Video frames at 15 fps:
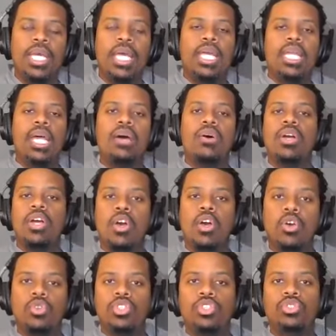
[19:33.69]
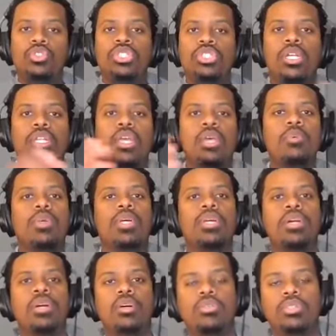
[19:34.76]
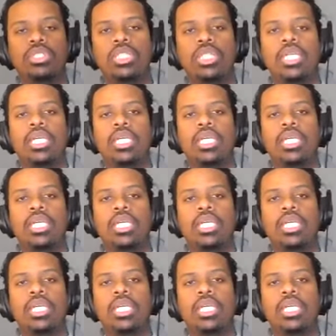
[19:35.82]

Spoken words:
And now you share that with a coach,